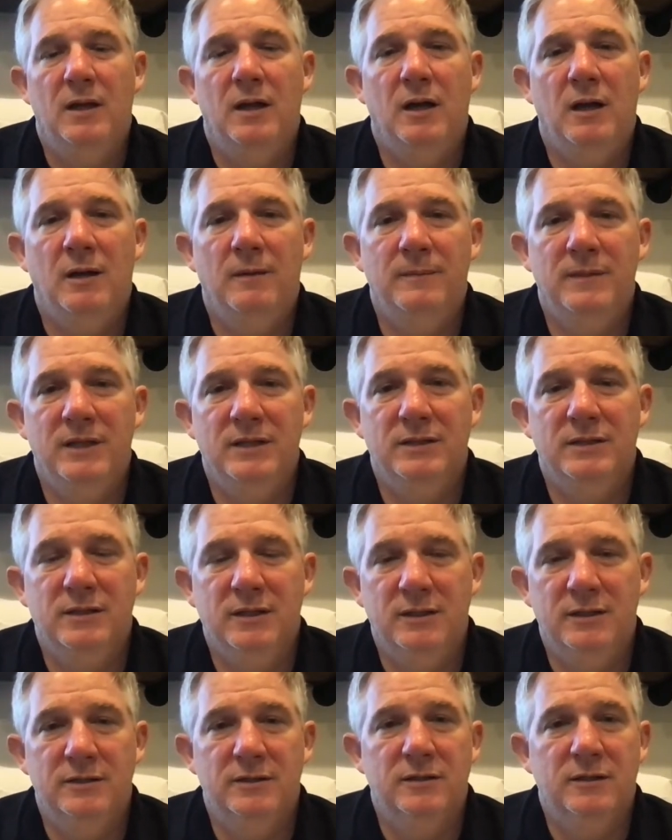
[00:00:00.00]
And it
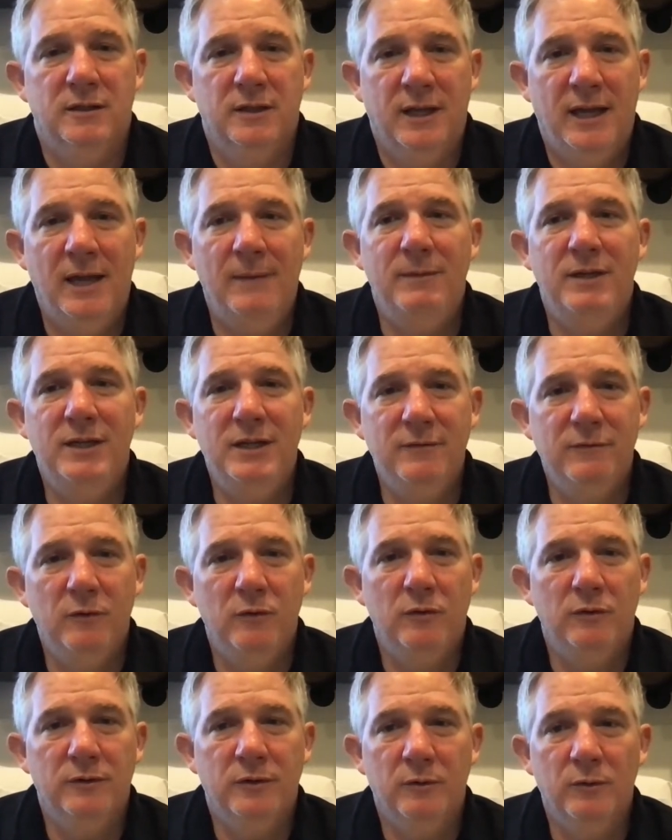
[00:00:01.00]
can be
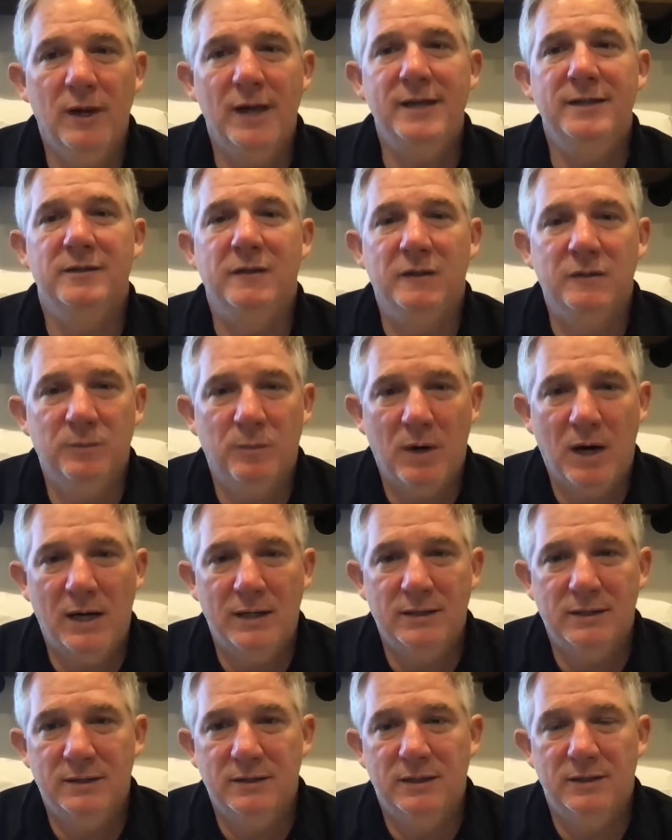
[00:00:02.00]
difficult to raise those
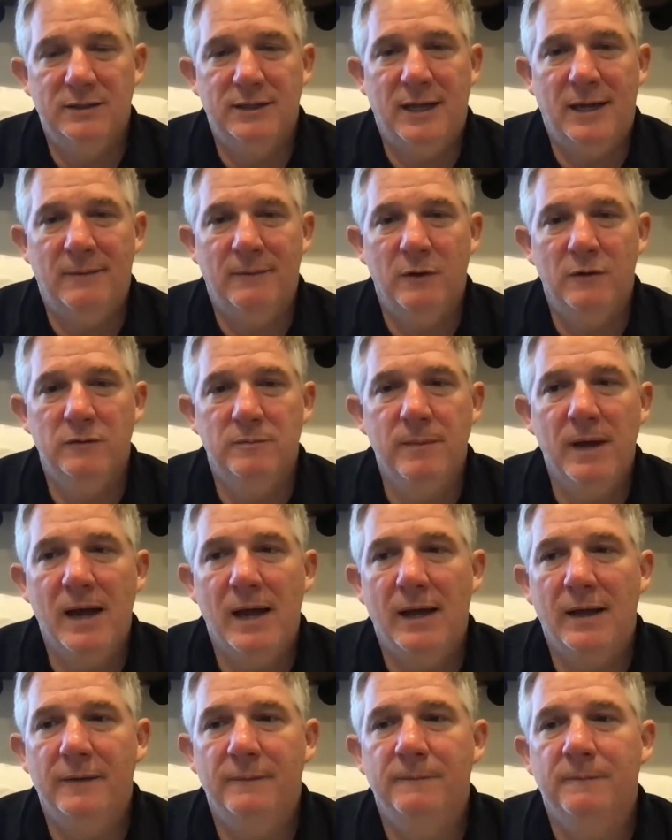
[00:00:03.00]
prices as time goes
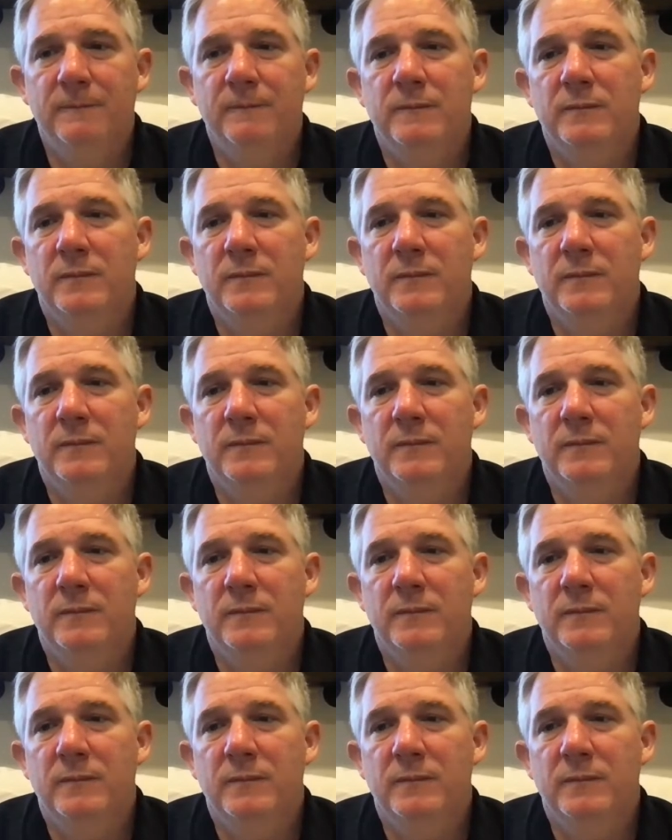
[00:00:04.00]
by.